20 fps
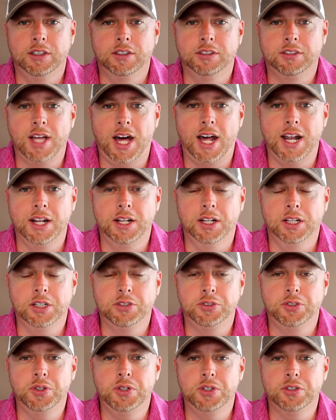decided to
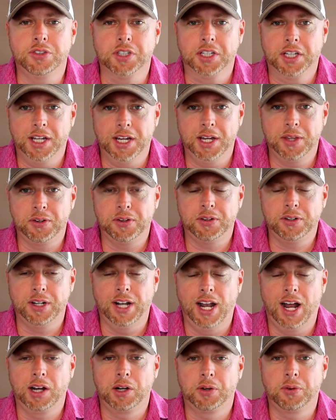let's do this together,
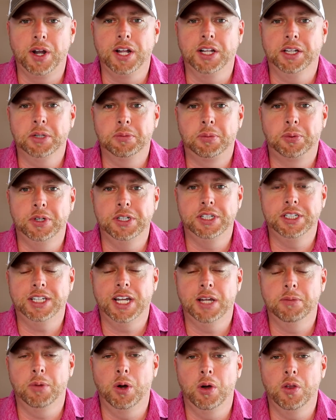and I greatly
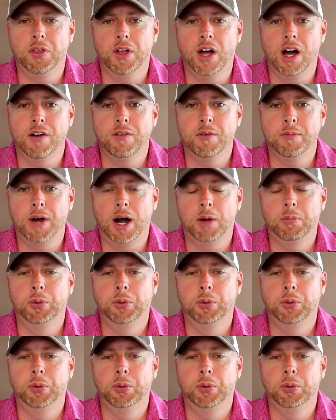appreciate both of them.